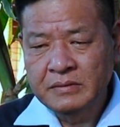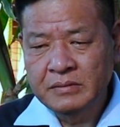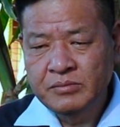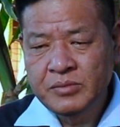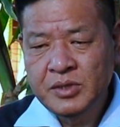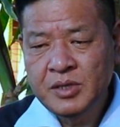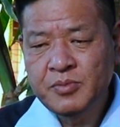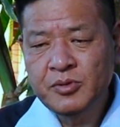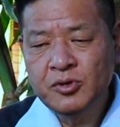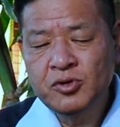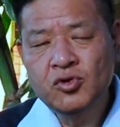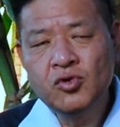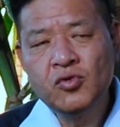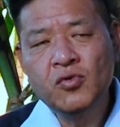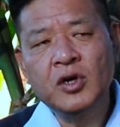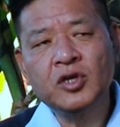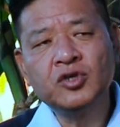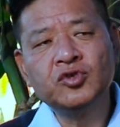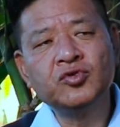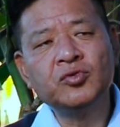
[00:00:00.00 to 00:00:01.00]
people who
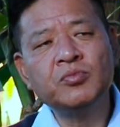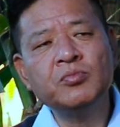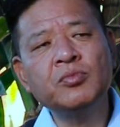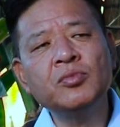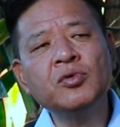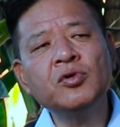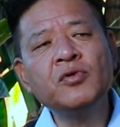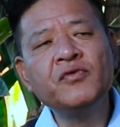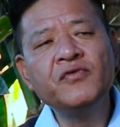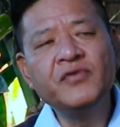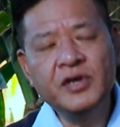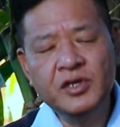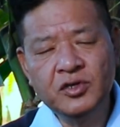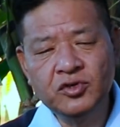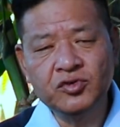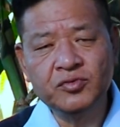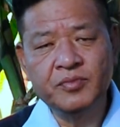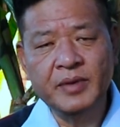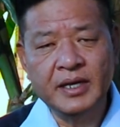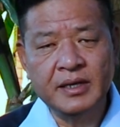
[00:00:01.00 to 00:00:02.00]
want to move
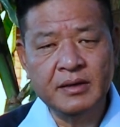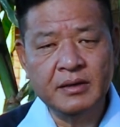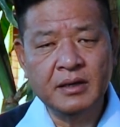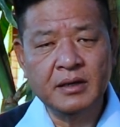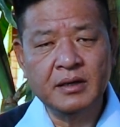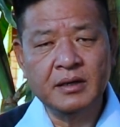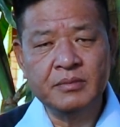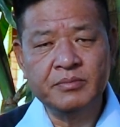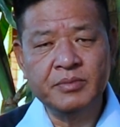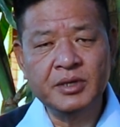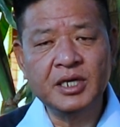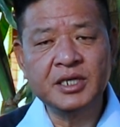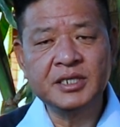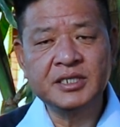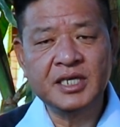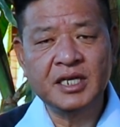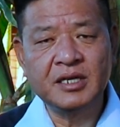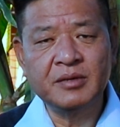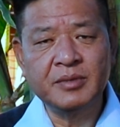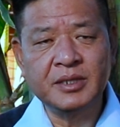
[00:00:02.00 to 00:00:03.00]
into bigger
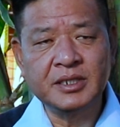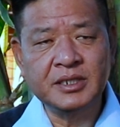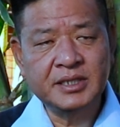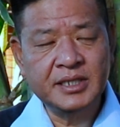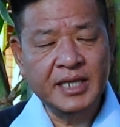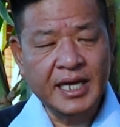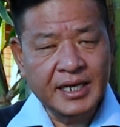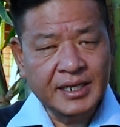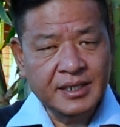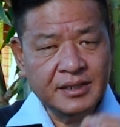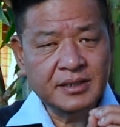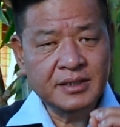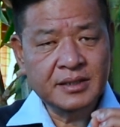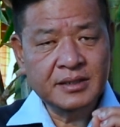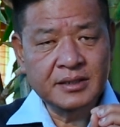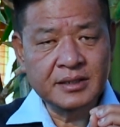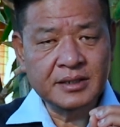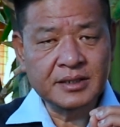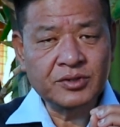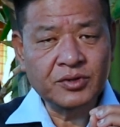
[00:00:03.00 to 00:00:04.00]
settlements. That
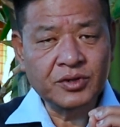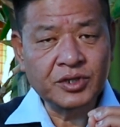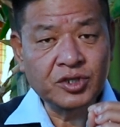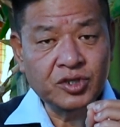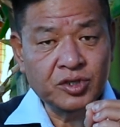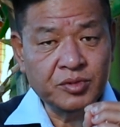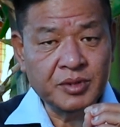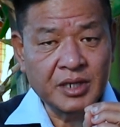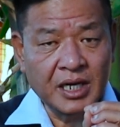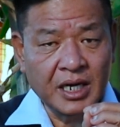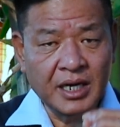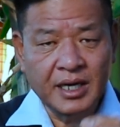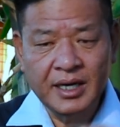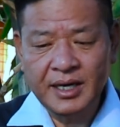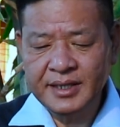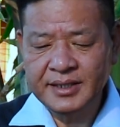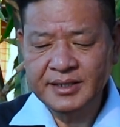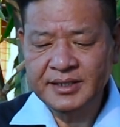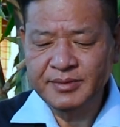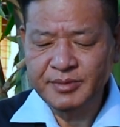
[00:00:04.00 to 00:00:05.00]
is going to be our
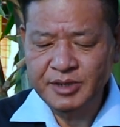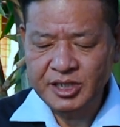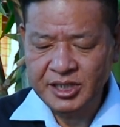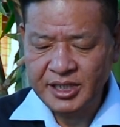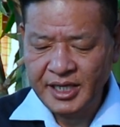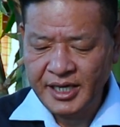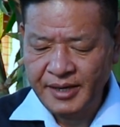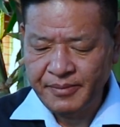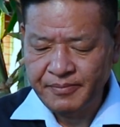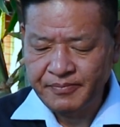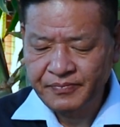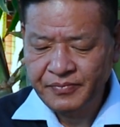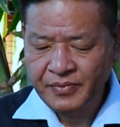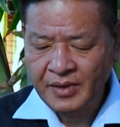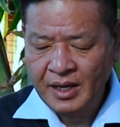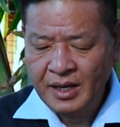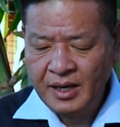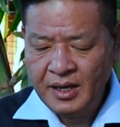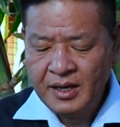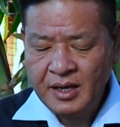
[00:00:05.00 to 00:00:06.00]
ultimate aim.
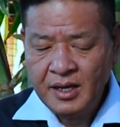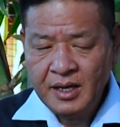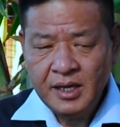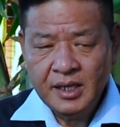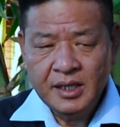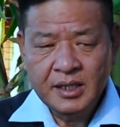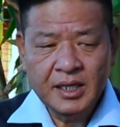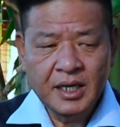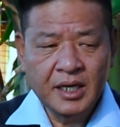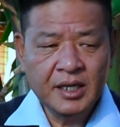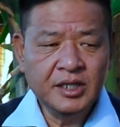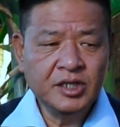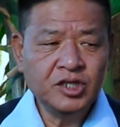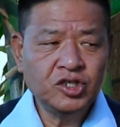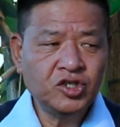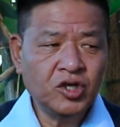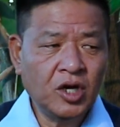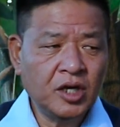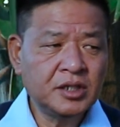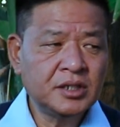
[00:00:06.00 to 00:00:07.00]
Now, in the
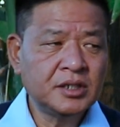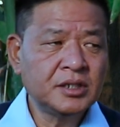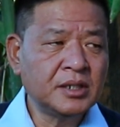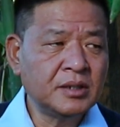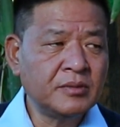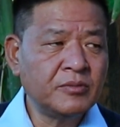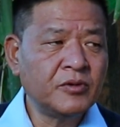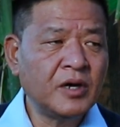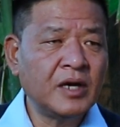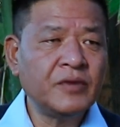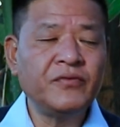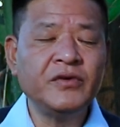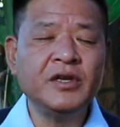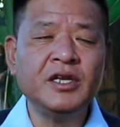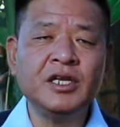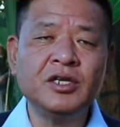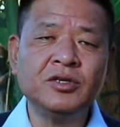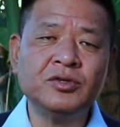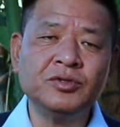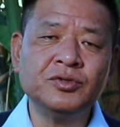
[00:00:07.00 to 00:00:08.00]
short term, what we
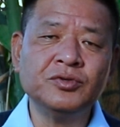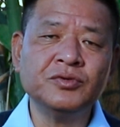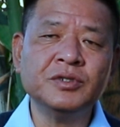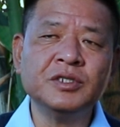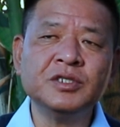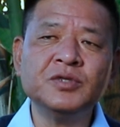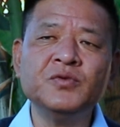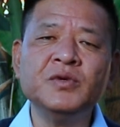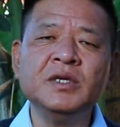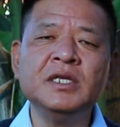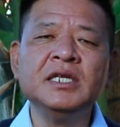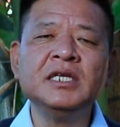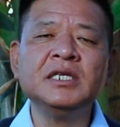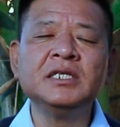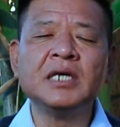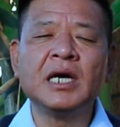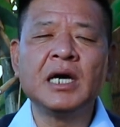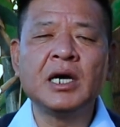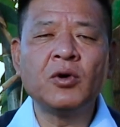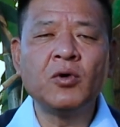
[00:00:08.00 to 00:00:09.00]
need to do is we need
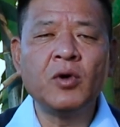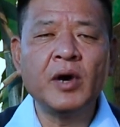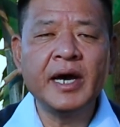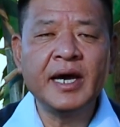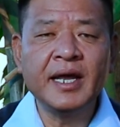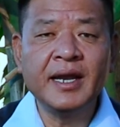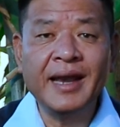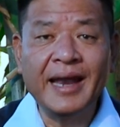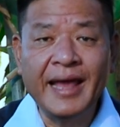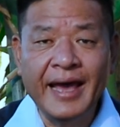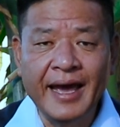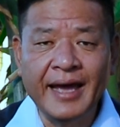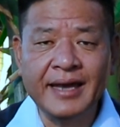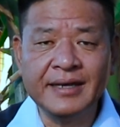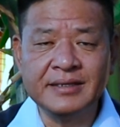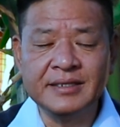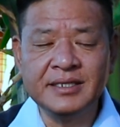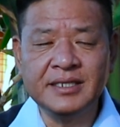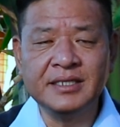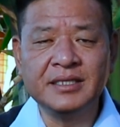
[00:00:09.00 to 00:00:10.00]
to acquire
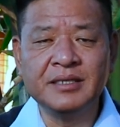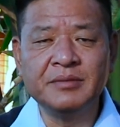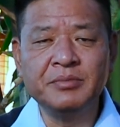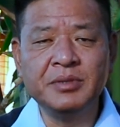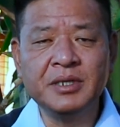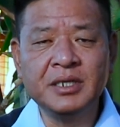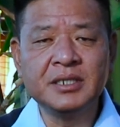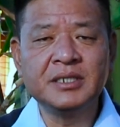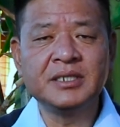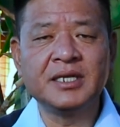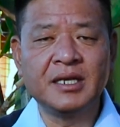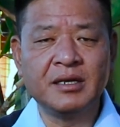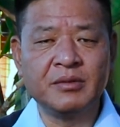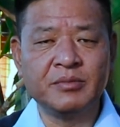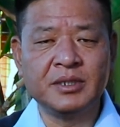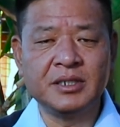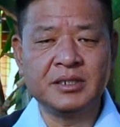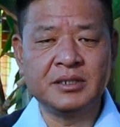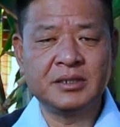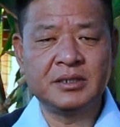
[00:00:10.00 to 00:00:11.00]
land in the bigger
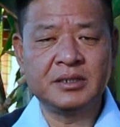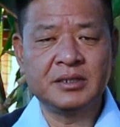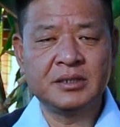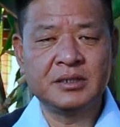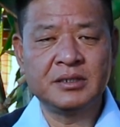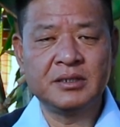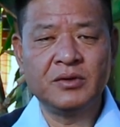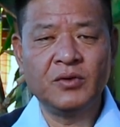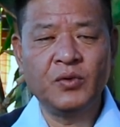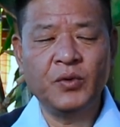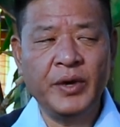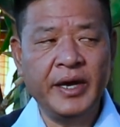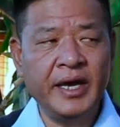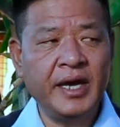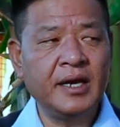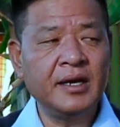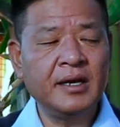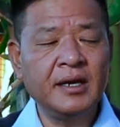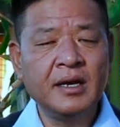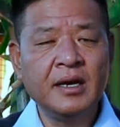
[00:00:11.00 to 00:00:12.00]
settlements
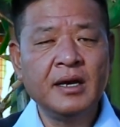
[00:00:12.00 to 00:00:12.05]
where